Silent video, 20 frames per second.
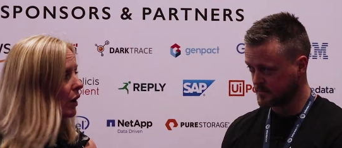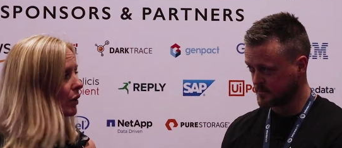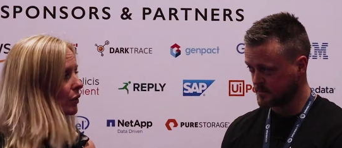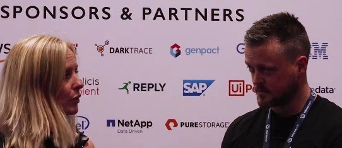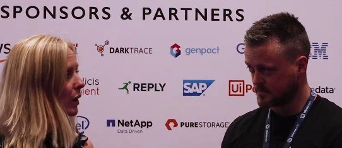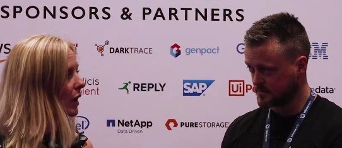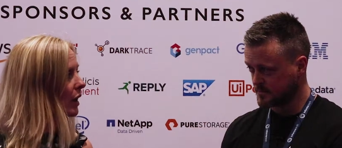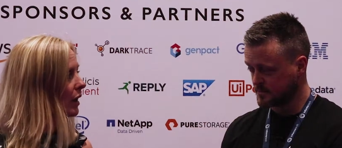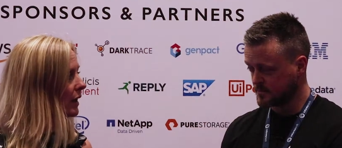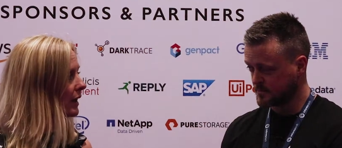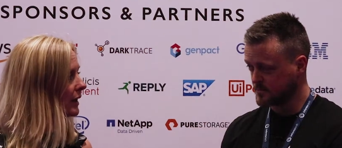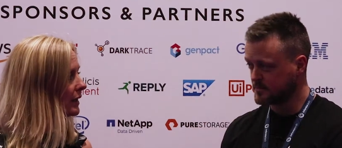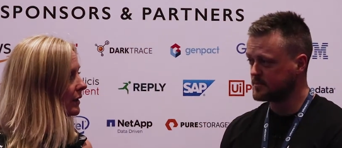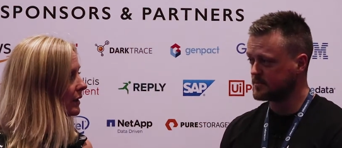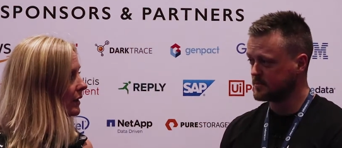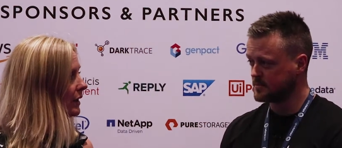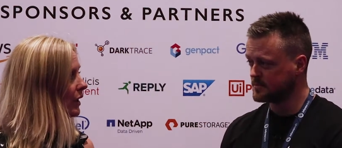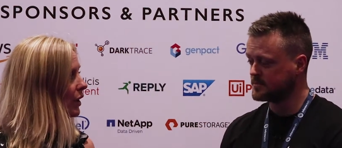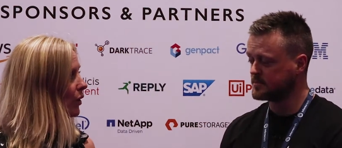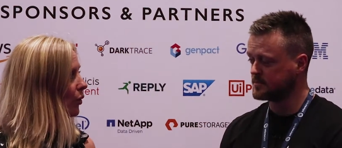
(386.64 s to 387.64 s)
Speaker 1: worldwide
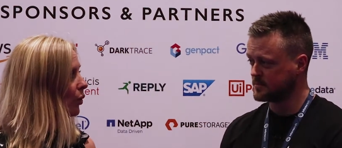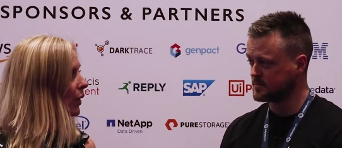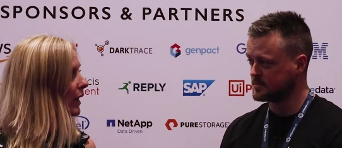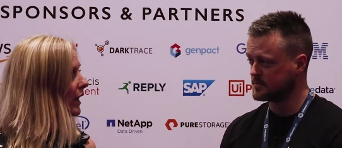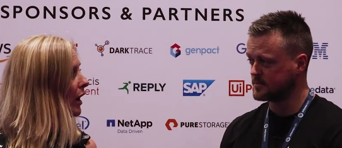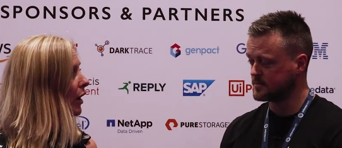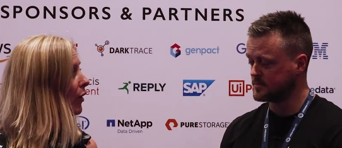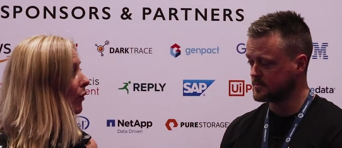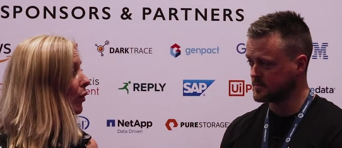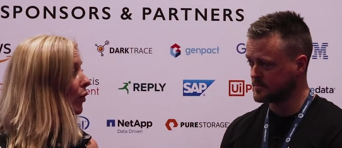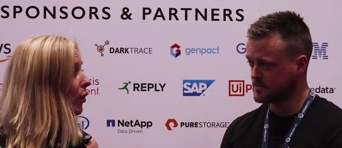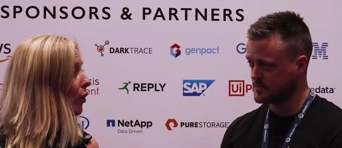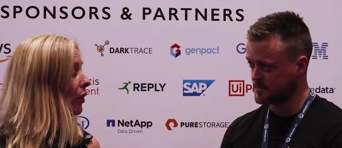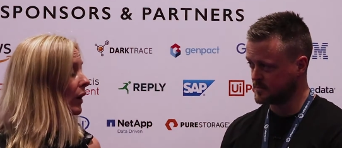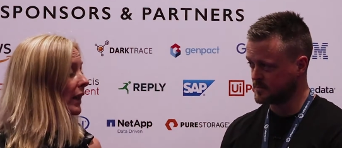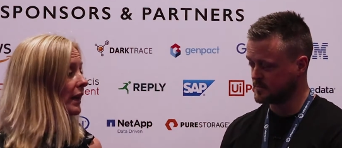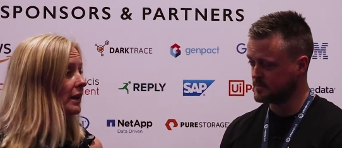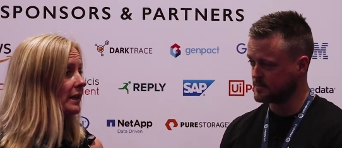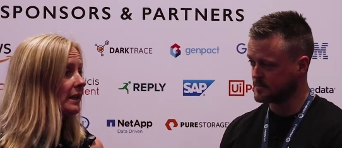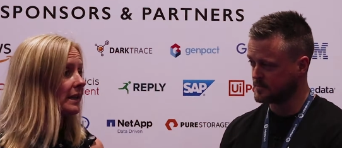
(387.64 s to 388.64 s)
we are all
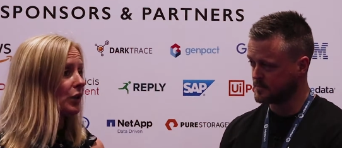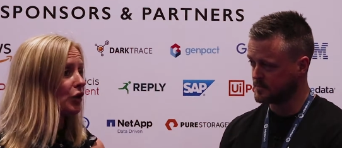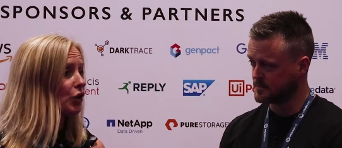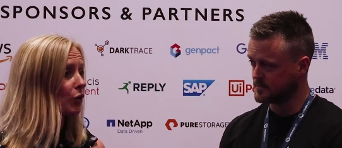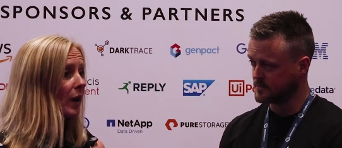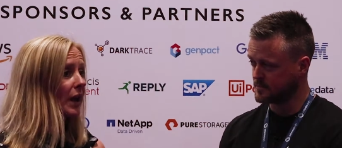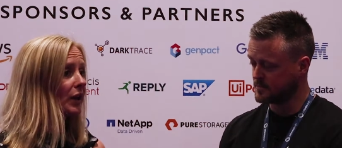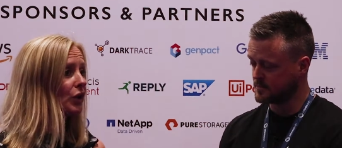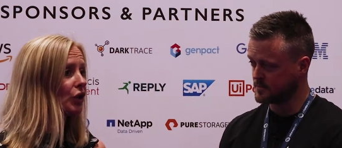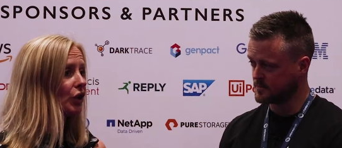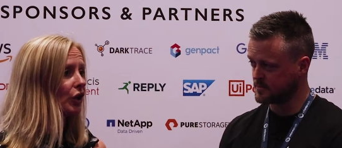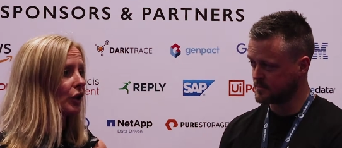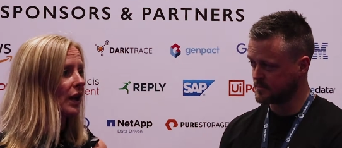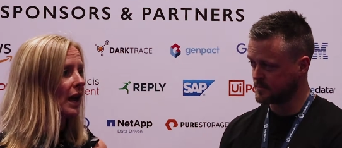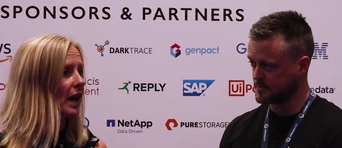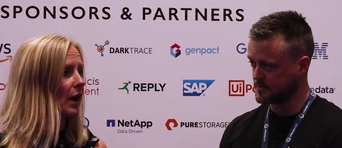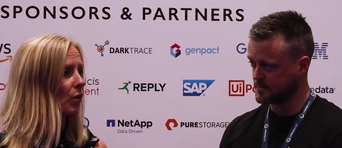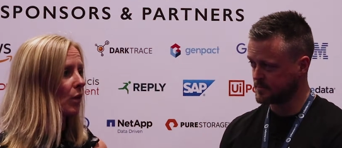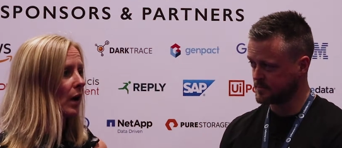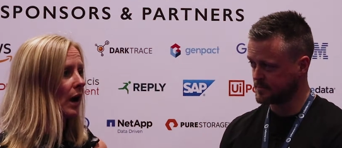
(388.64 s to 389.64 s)
in a situation
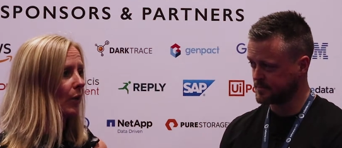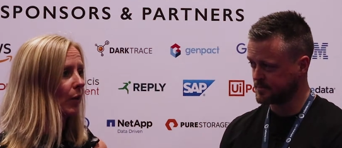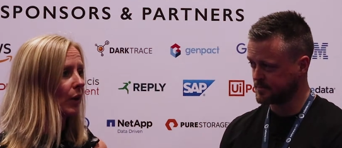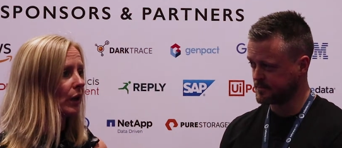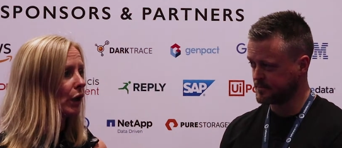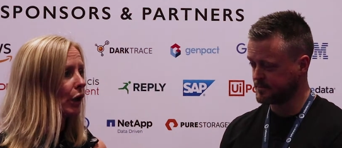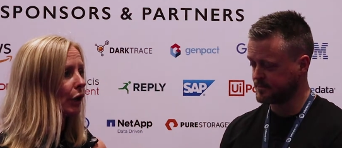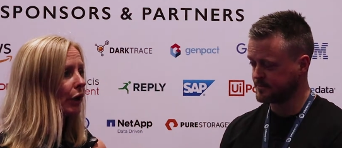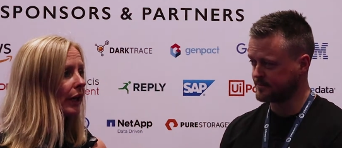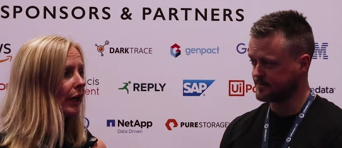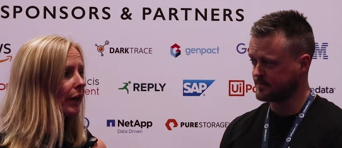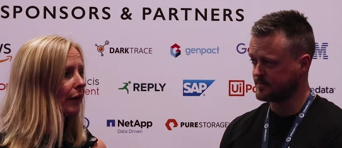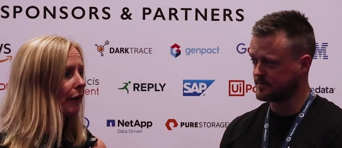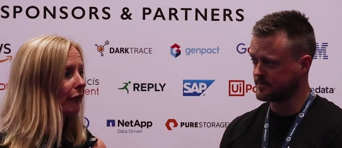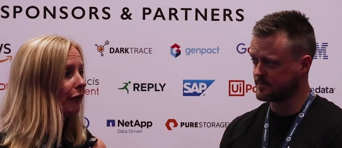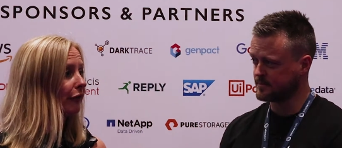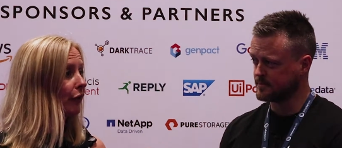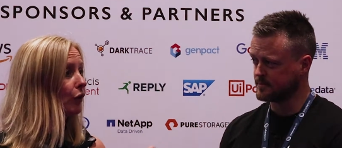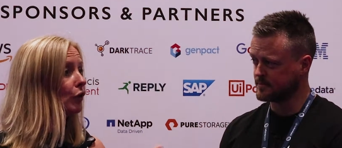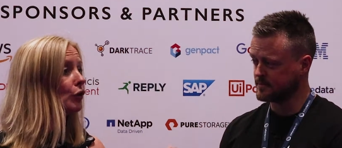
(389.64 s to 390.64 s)
now where we're looking at the
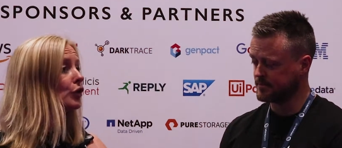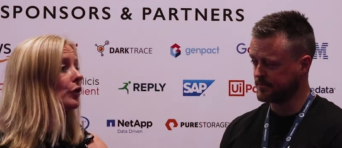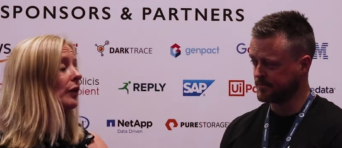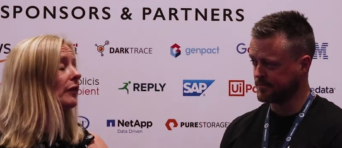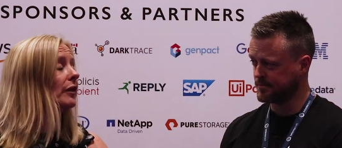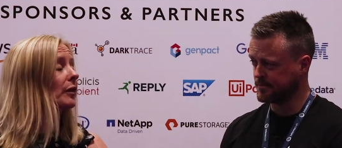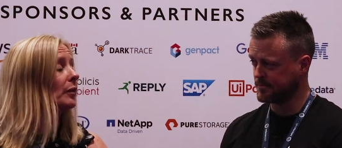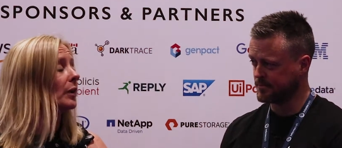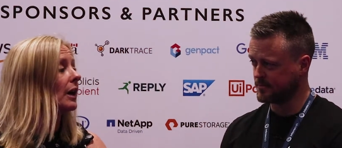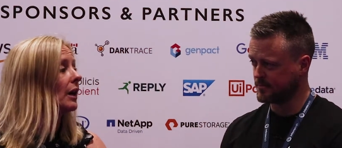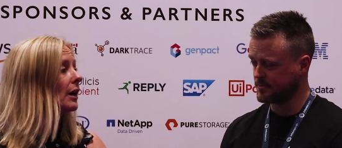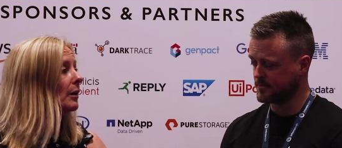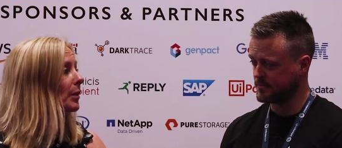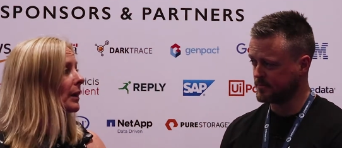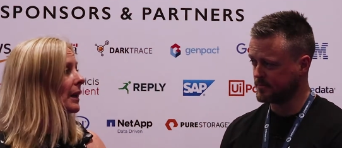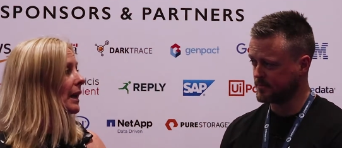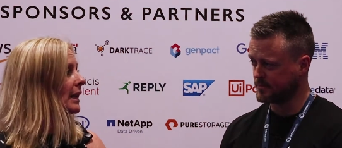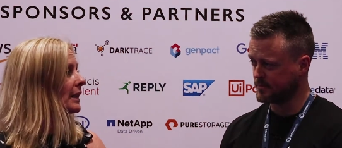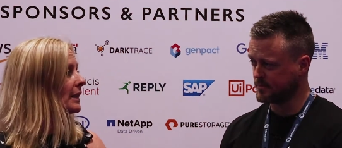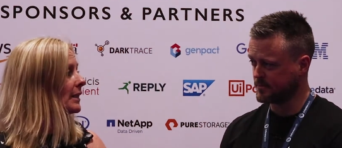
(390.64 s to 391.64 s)
future of the
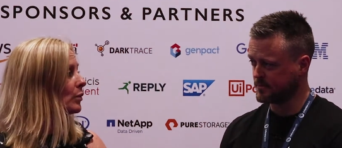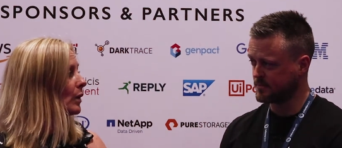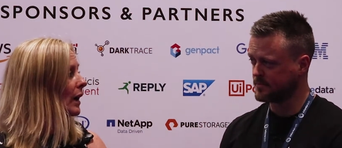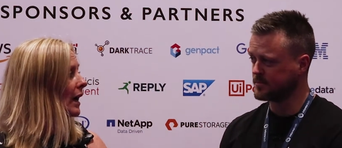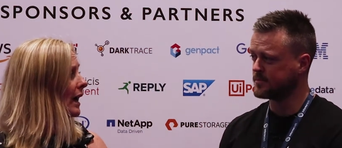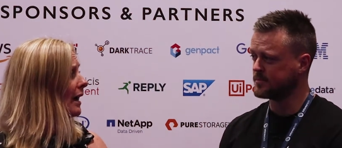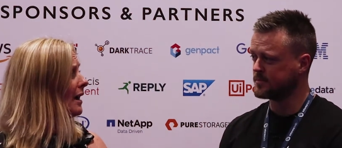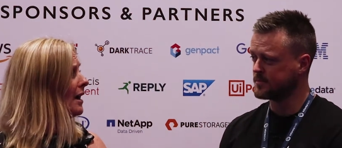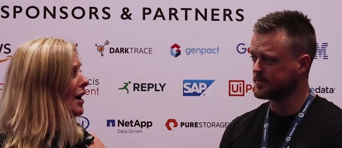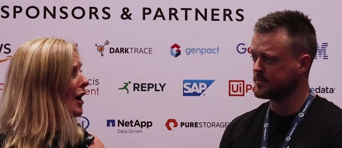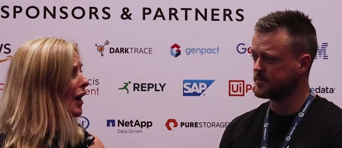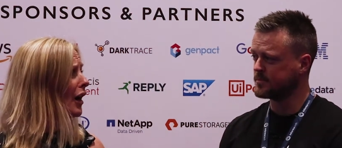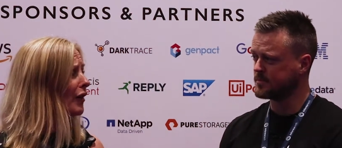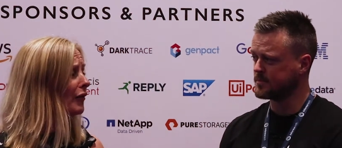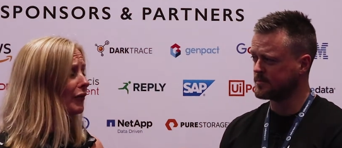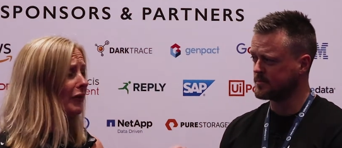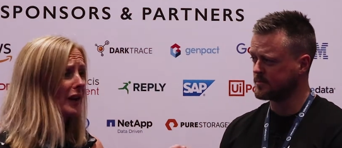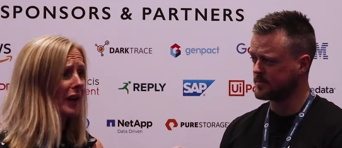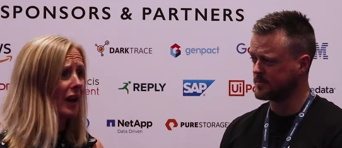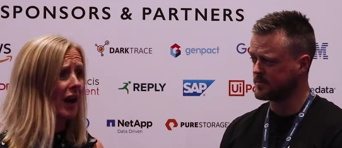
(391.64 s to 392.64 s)
workplace, where
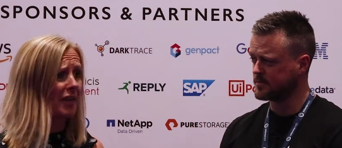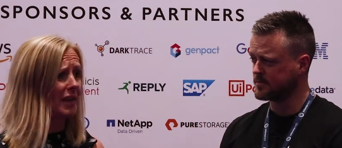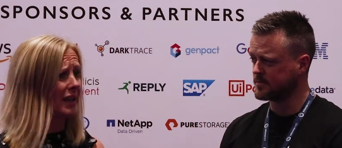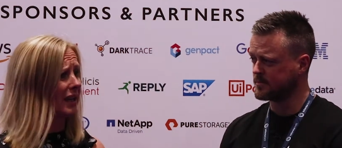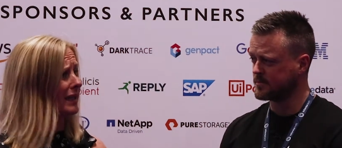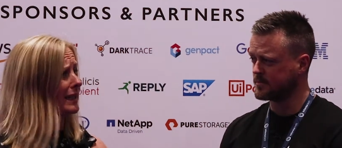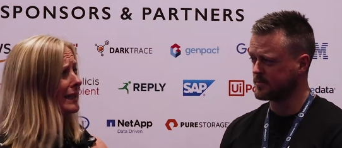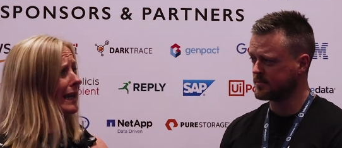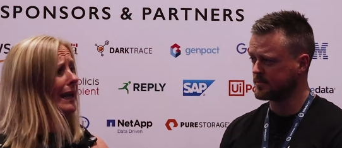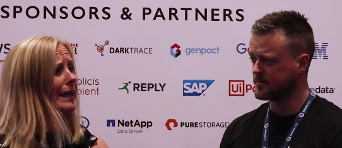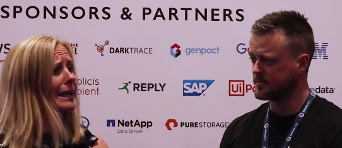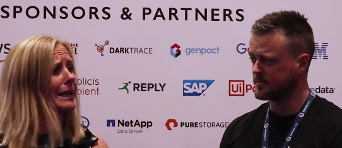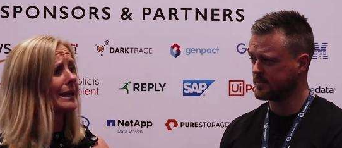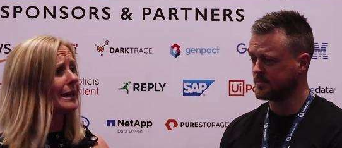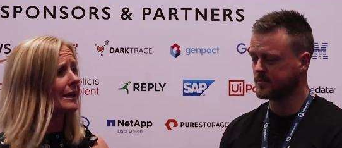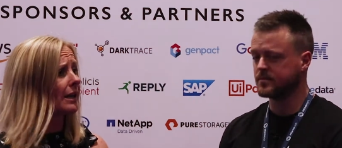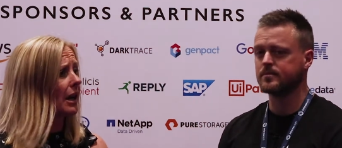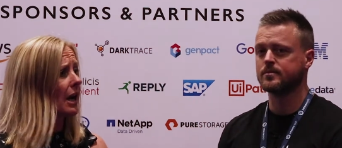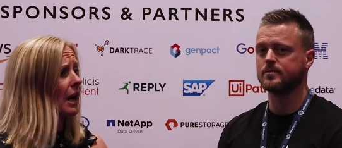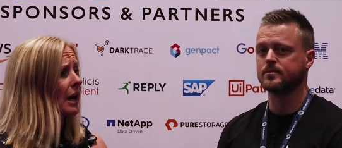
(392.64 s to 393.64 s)
over, I think, in 10
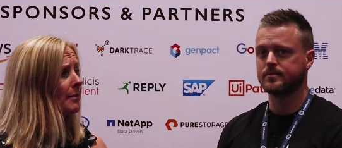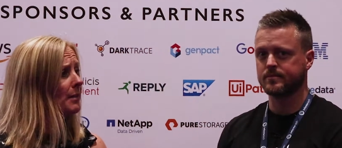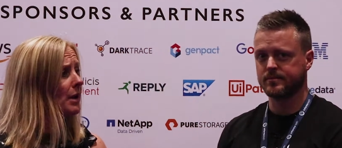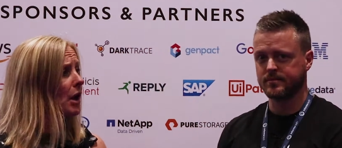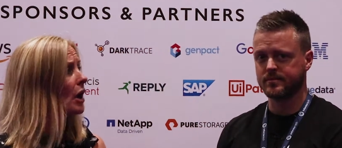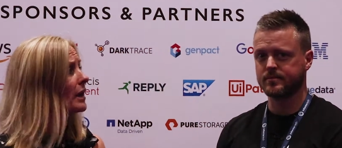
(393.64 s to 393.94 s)
years' time,